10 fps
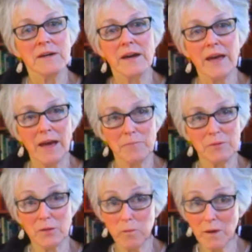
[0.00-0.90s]
a
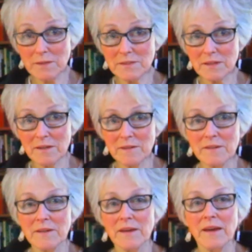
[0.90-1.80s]
Happy Kwanzaa,
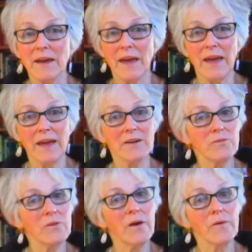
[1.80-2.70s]

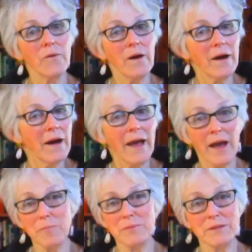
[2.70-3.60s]
and a
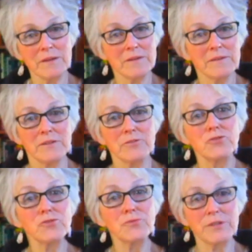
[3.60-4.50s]
Happy
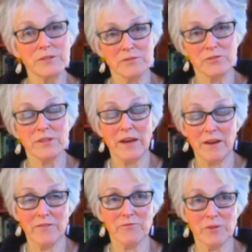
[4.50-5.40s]
New Year's to
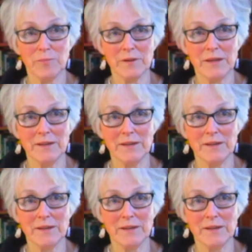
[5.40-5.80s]
everybody.